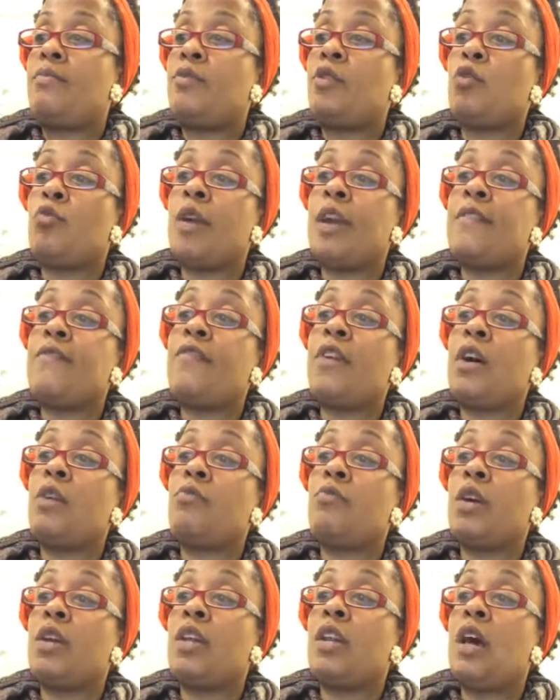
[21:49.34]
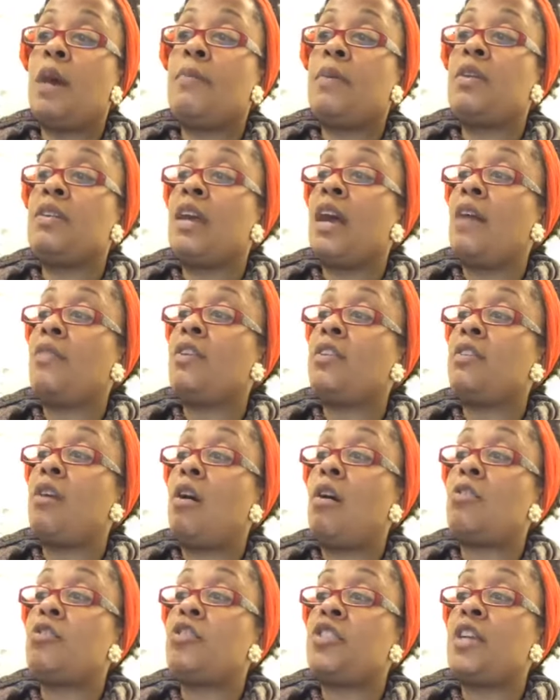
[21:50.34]
great fun running up and down the
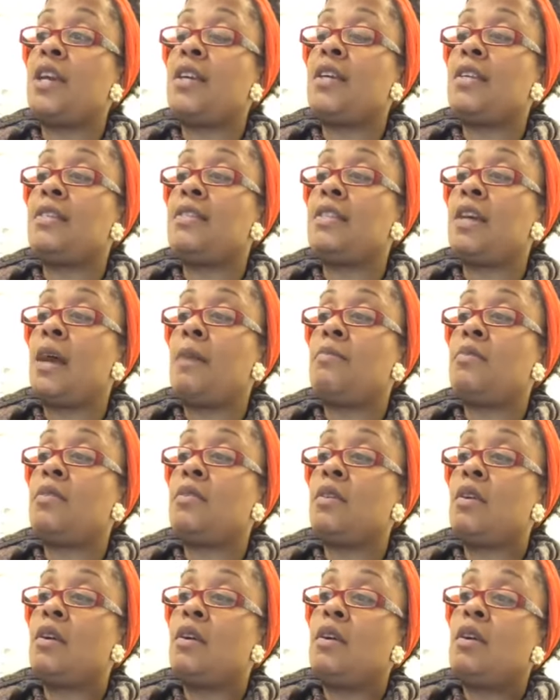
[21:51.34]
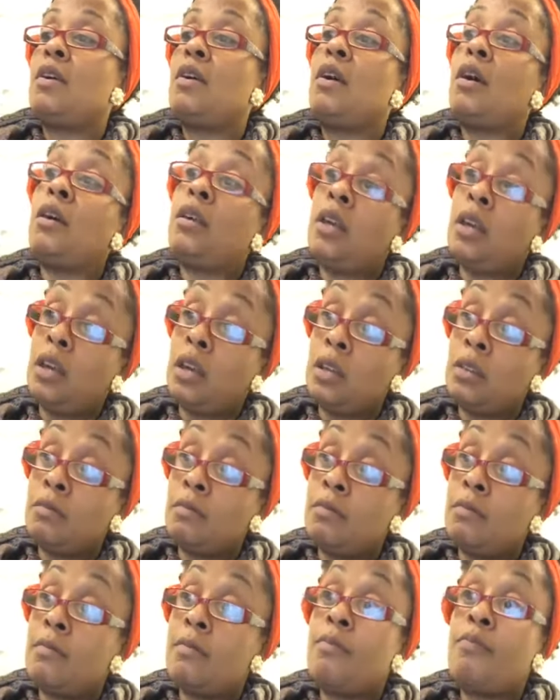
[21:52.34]
tall, shaky steps. Again,
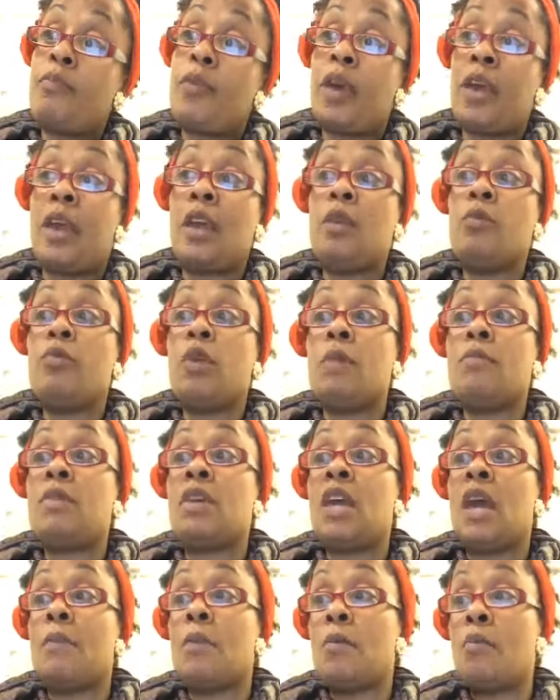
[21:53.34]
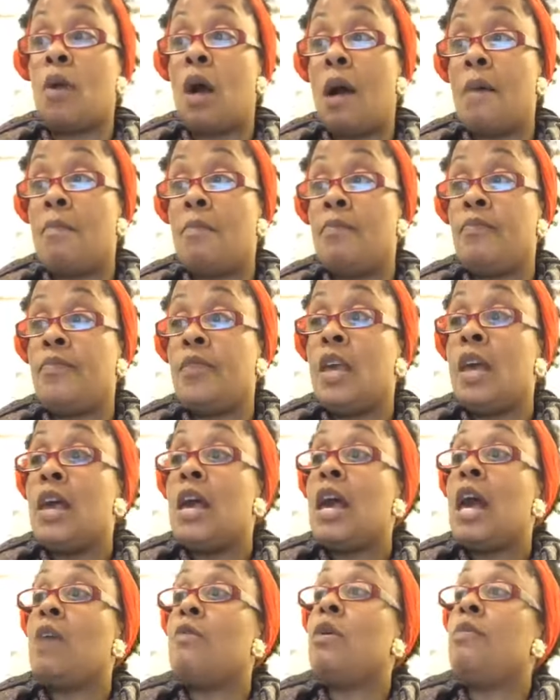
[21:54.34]
paying rent became a problem,
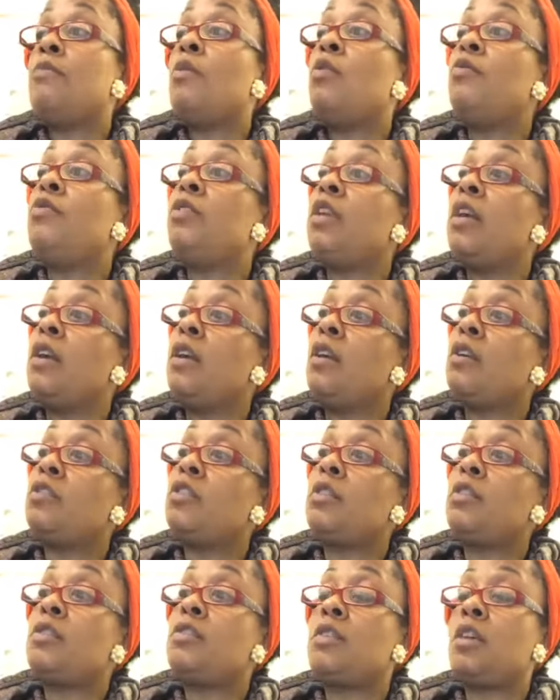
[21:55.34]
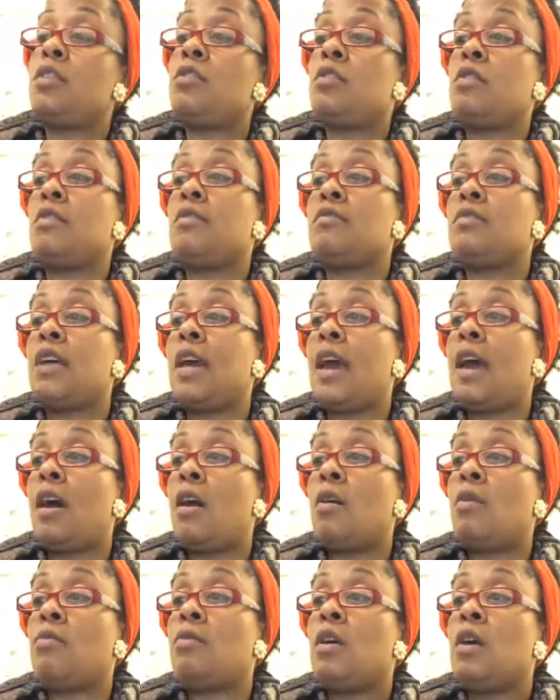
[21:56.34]
and we moved nearer to the center of
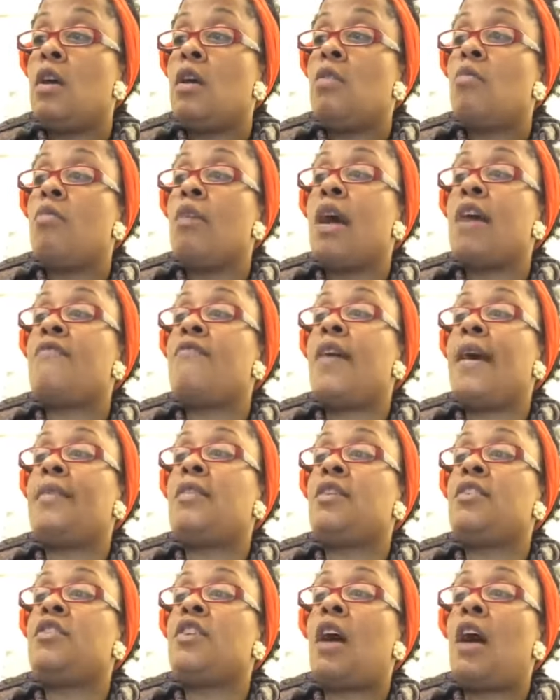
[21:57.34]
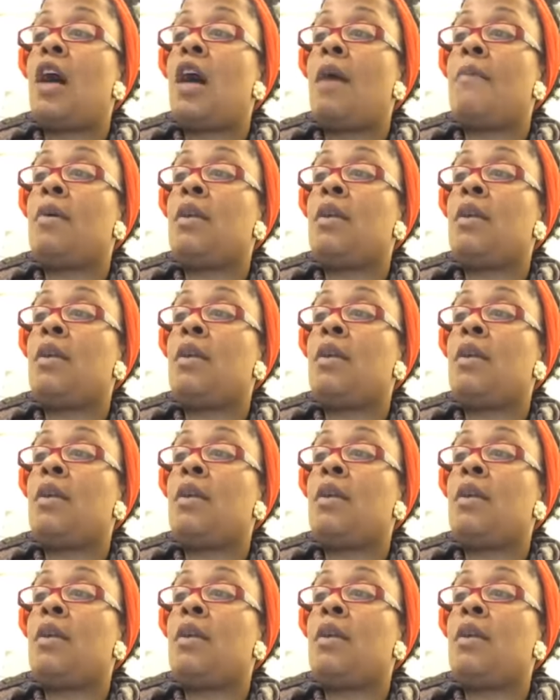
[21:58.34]
town, where I found a job